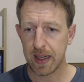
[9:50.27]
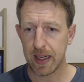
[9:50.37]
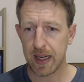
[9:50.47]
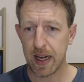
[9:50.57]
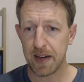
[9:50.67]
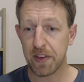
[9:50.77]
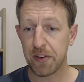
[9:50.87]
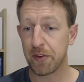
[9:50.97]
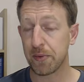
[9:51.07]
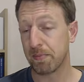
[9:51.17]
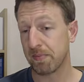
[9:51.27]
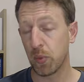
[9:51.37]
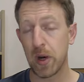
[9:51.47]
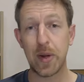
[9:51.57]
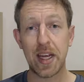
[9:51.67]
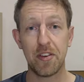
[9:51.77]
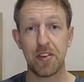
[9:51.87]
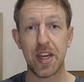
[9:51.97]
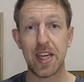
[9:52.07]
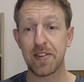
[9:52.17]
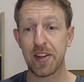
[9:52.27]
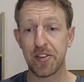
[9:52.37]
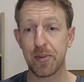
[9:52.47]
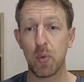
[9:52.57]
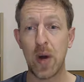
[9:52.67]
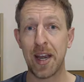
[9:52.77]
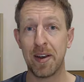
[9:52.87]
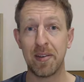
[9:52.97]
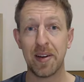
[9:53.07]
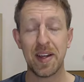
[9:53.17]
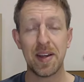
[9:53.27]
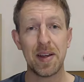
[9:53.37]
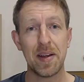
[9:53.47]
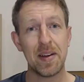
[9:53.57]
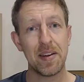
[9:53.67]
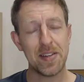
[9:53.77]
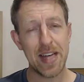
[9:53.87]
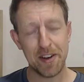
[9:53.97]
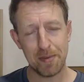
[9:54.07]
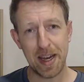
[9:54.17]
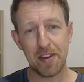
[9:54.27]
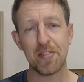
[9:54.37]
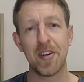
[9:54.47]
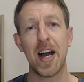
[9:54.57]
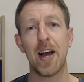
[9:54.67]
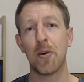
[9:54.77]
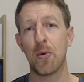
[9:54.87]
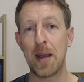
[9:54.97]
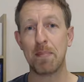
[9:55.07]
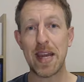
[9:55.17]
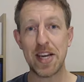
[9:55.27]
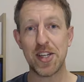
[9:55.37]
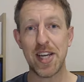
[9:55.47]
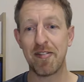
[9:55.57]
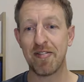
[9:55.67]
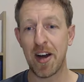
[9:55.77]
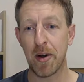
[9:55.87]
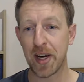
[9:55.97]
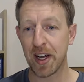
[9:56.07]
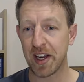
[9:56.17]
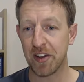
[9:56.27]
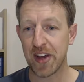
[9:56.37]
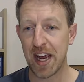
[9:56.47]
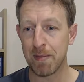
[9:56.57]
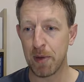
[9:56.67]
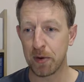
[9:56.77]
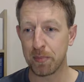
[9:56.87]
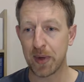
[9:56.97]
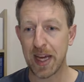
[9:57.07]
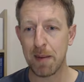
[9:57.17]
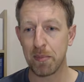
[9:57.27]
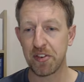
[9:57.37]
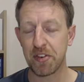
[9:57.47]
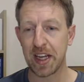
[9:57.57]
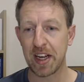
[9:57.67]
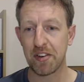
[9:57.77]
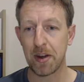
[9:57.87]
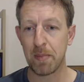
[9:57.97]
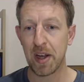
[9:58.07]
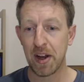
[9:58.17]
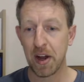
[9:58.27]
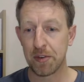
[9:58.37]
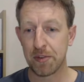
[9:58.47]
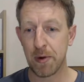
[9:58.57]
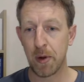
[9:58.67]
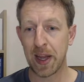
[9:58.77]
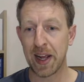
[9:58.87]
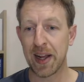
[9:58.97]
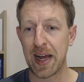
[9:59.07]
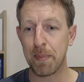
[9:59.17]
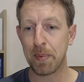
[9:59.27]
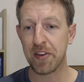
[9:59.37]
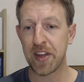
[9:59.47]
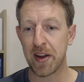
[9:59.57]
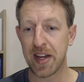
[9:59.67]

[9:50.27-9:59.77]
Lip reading: And this is where we can see that one database file or one PGN file can contain multiple games. Like as I'm scrolling up and down